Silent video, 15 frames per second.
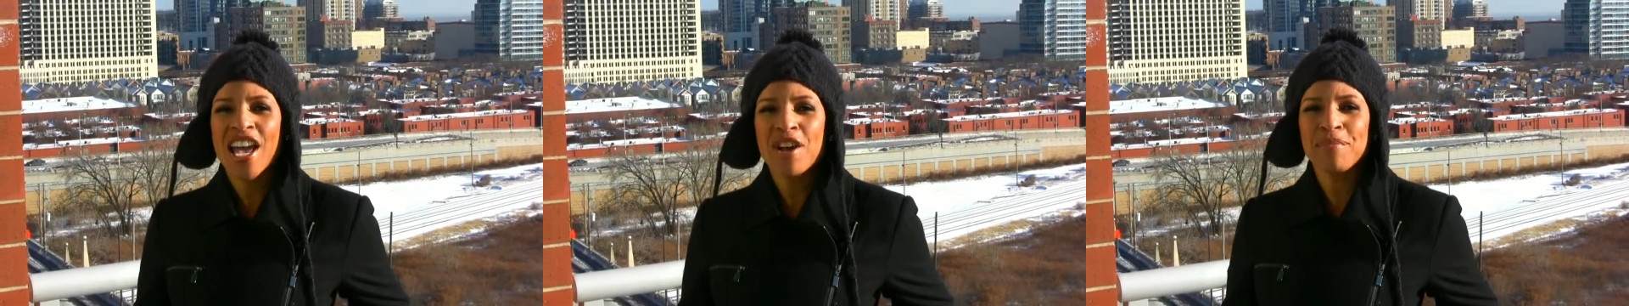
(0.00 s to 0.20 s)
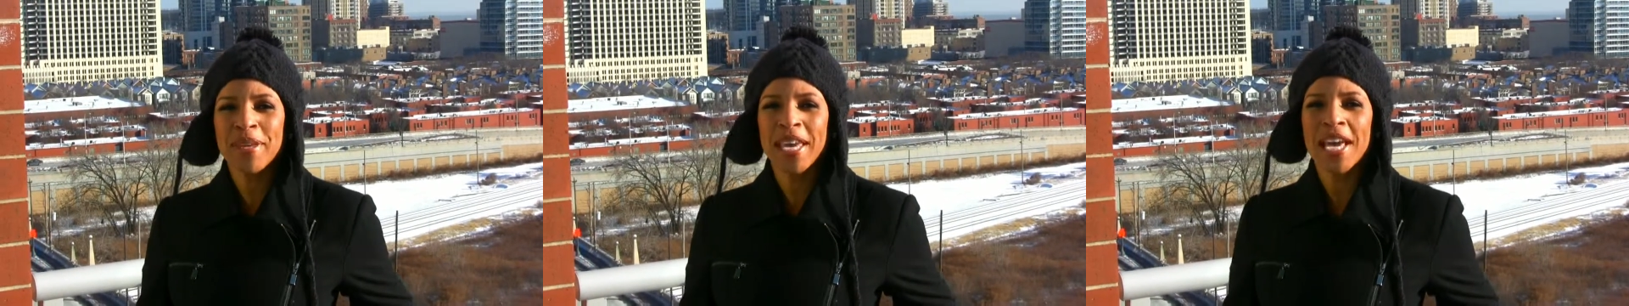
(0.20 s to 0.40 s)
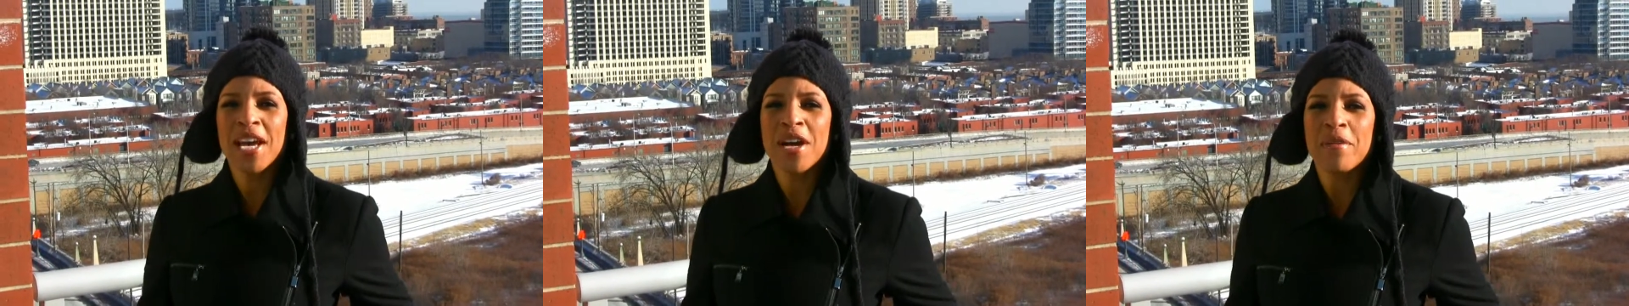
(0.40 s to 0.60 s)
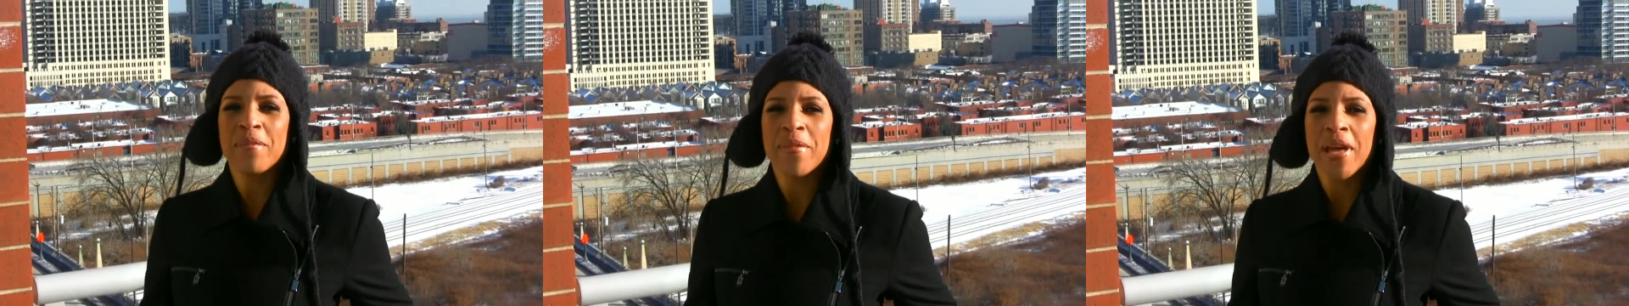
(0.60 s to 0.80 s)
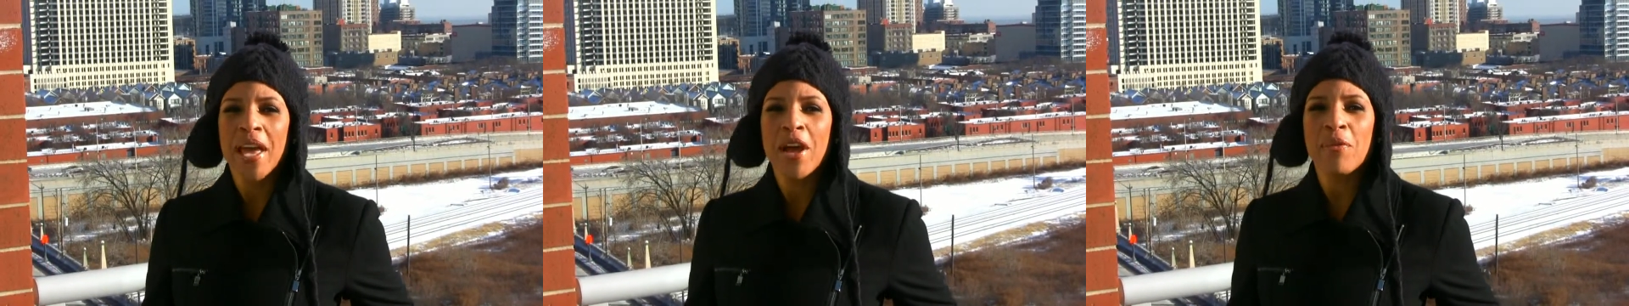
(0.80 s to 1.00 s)
I'm Kim,
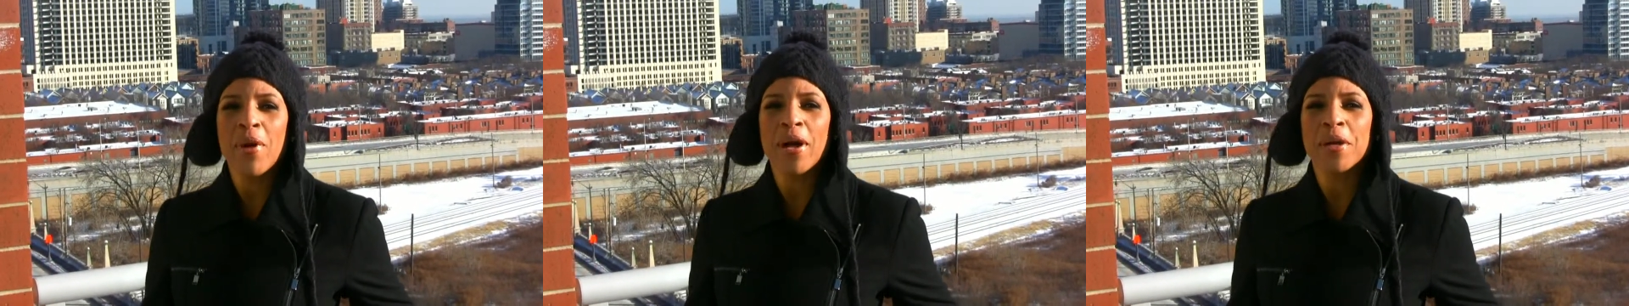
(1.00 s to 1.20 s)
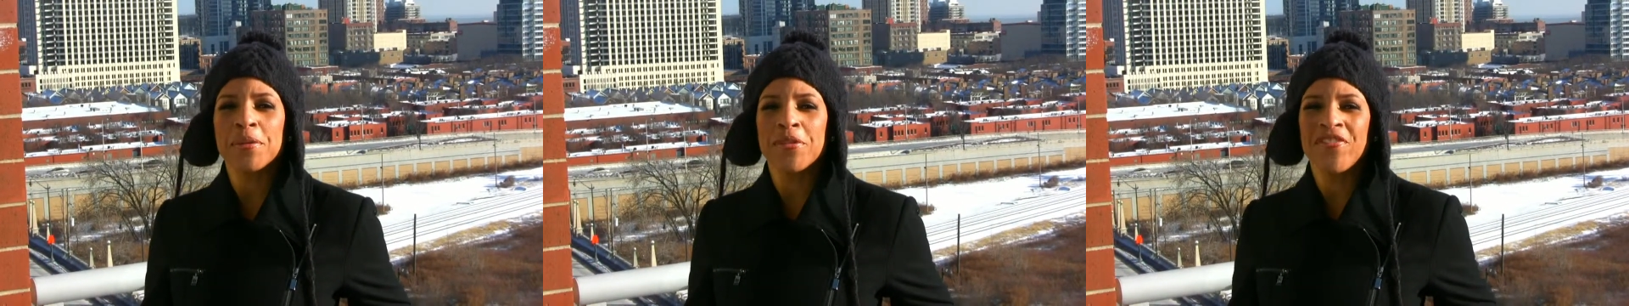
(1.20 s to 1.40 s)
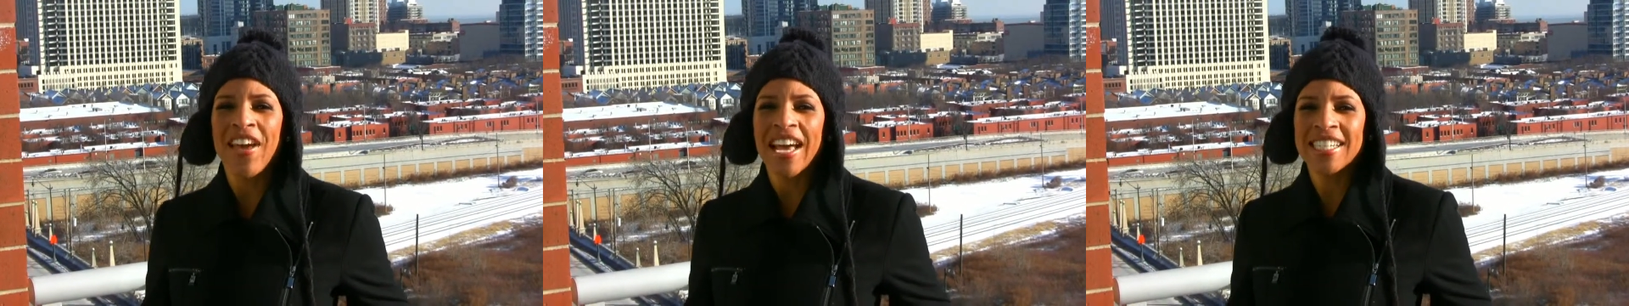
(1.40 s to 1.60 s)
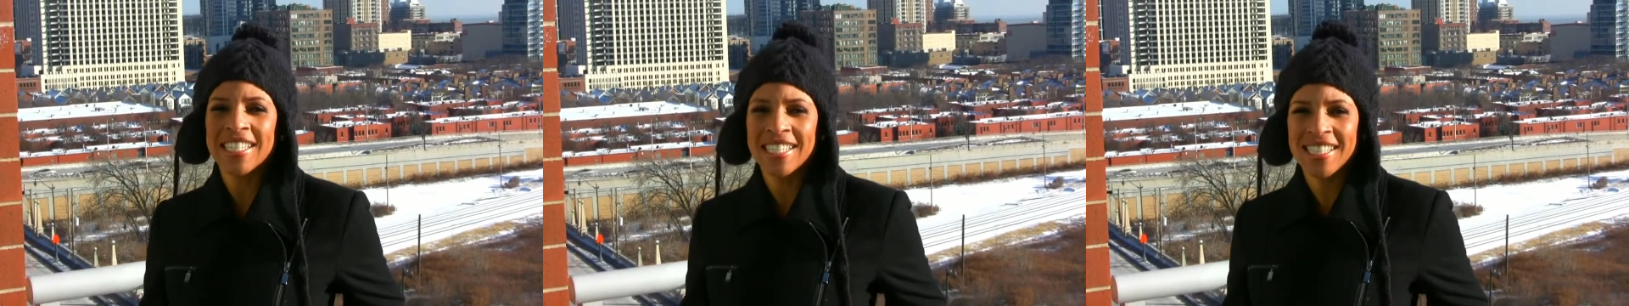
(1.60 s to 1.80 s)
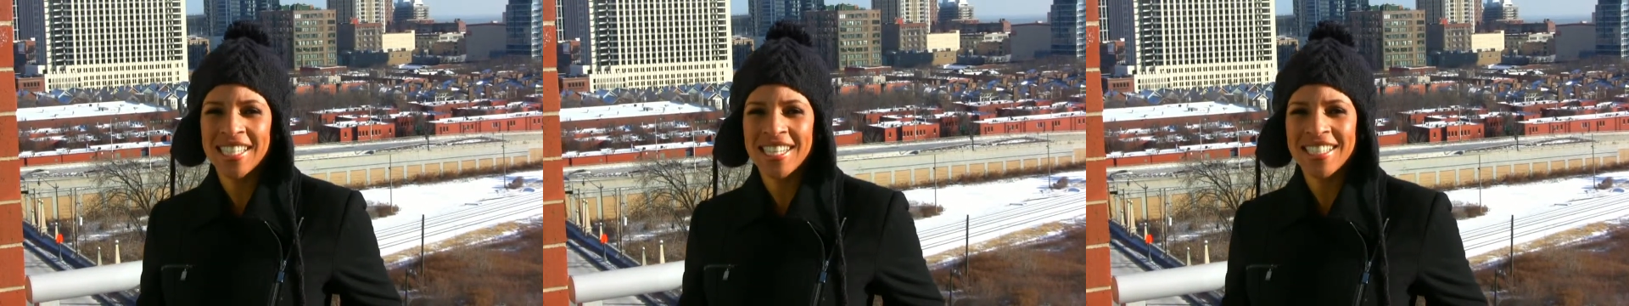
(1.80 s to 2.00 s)
and welcome to Fashion
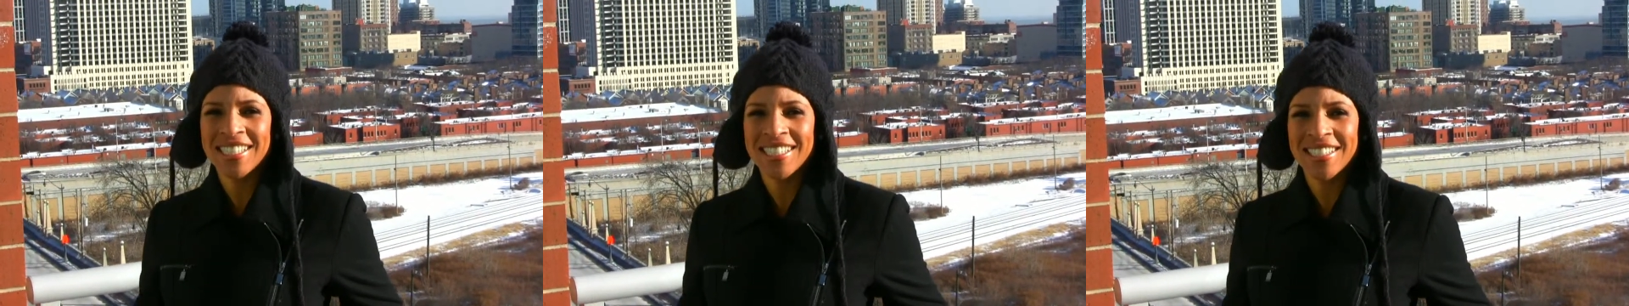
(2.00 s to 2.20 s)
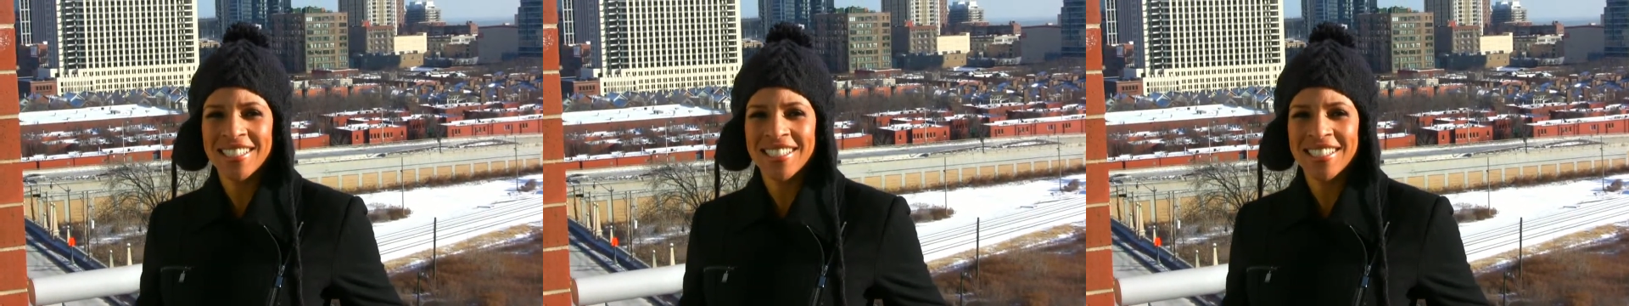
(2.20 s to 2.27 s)
Cents.